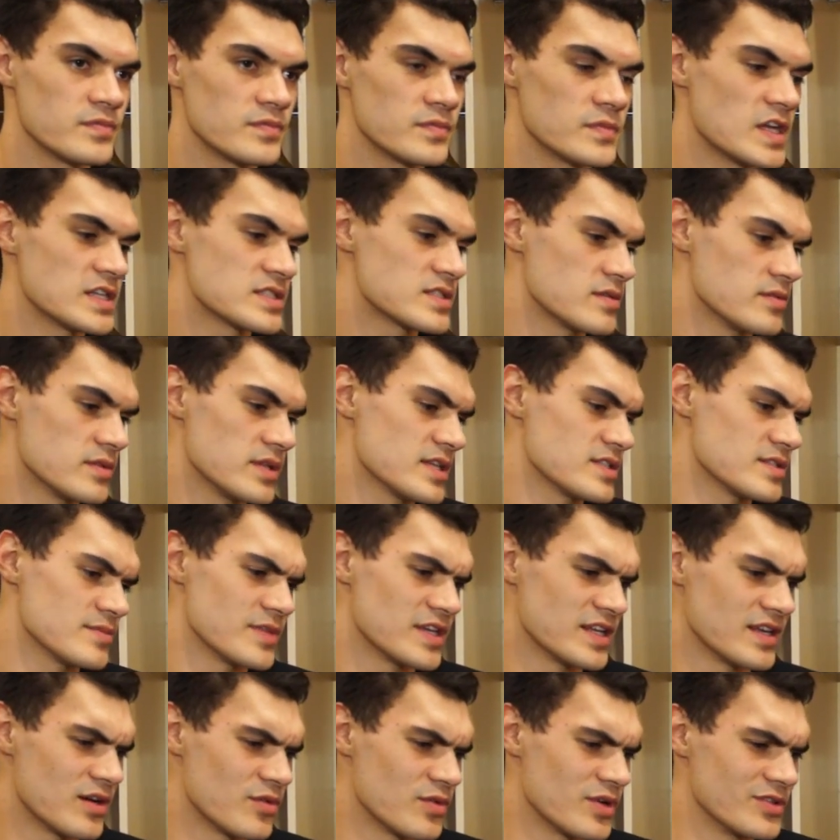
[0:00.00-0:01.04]
doesn't
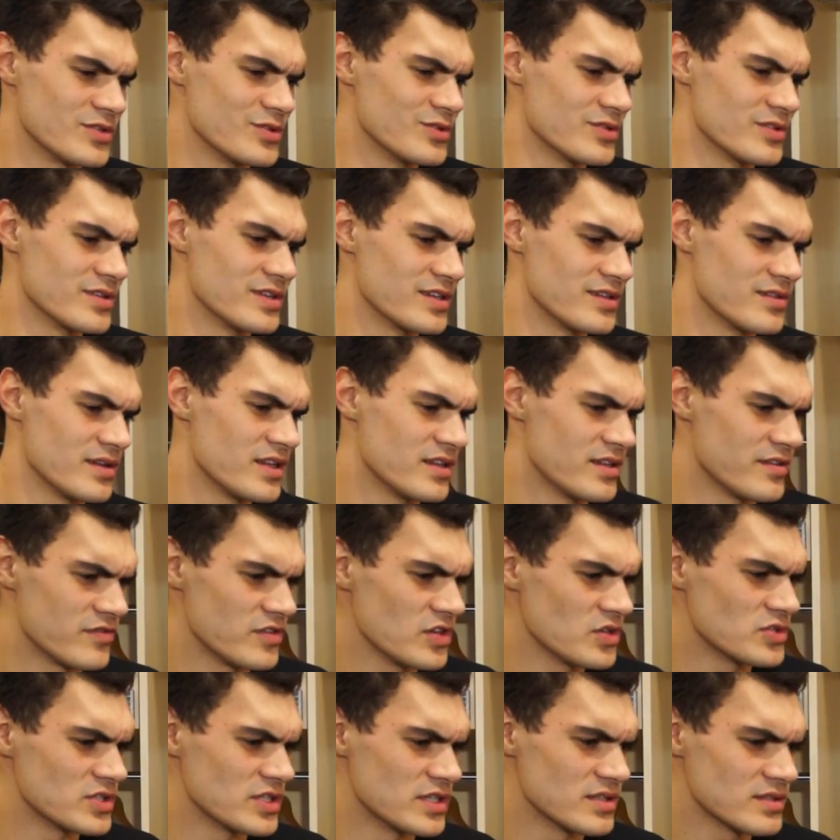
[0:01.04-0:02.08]
mean I won't do it in the
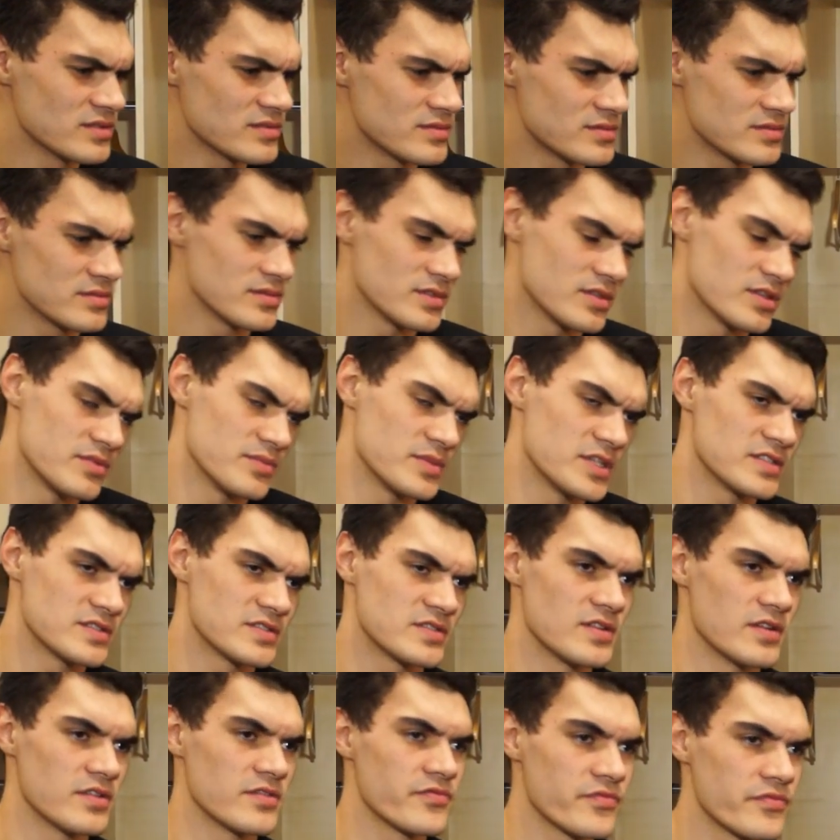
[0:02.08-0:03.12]
future. You know what I mean?
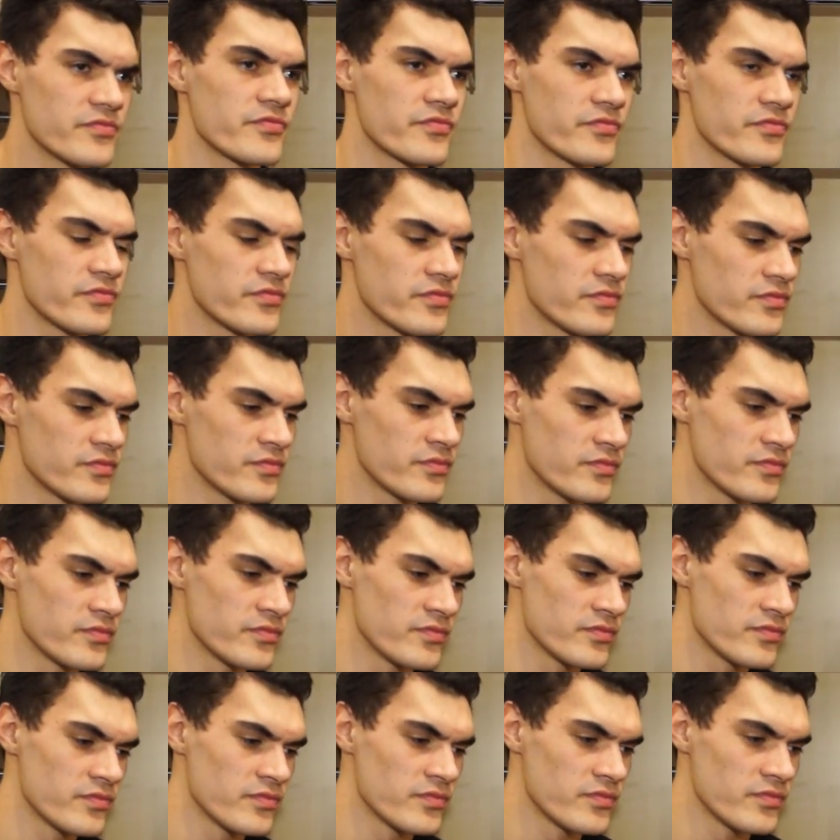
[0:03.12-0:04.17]
So. Cool,
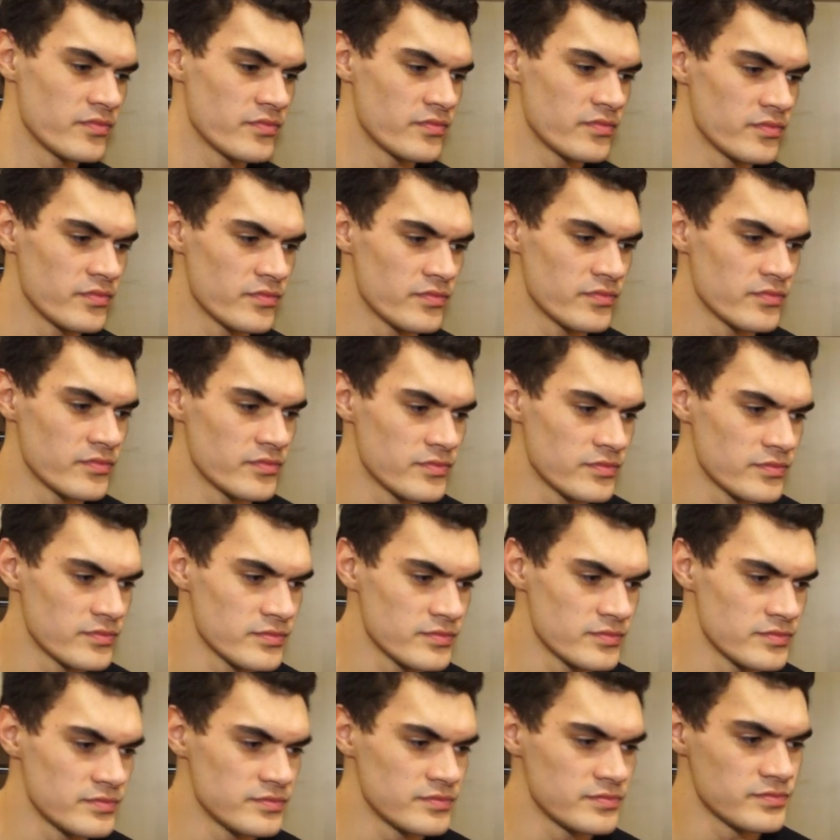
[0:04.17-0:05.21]
man. Just another couple of
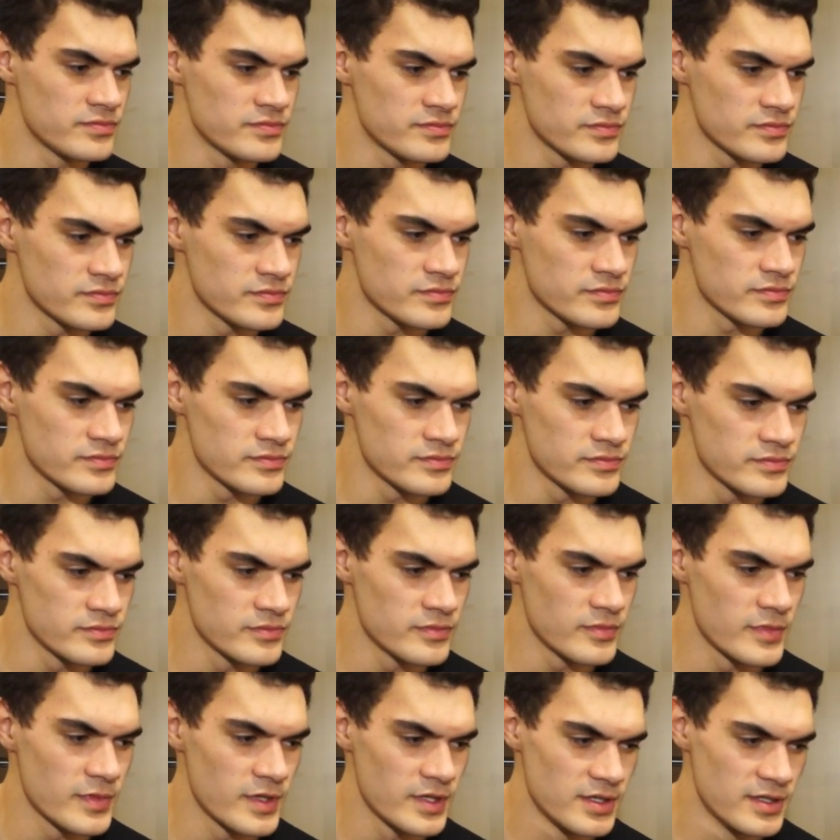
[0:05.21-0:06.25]
questions, I guess.
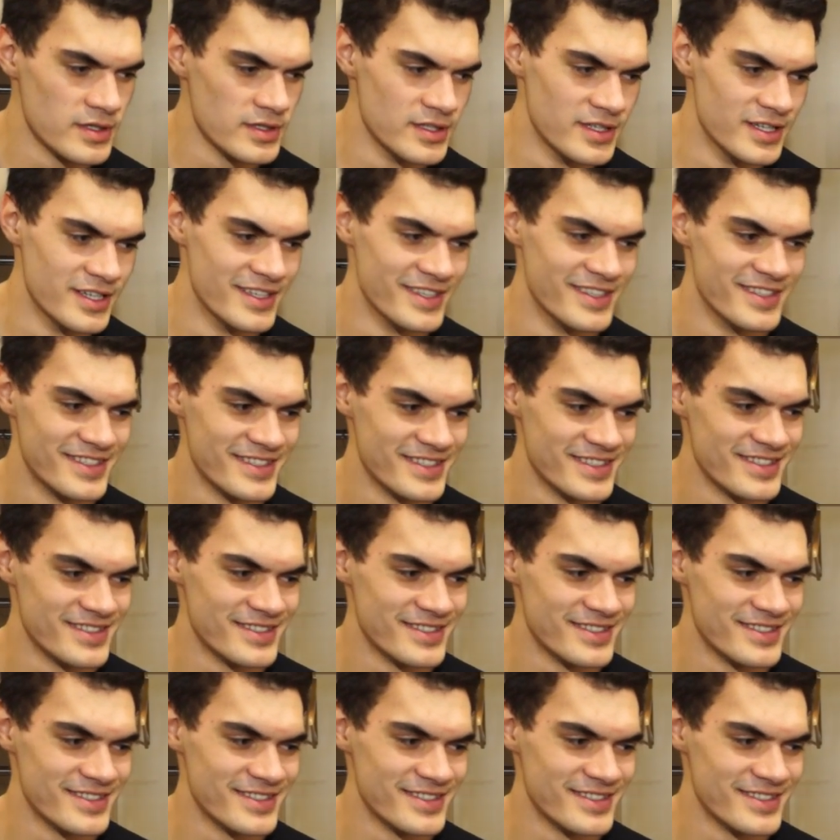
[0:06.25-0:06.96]
Firstly, the bigger...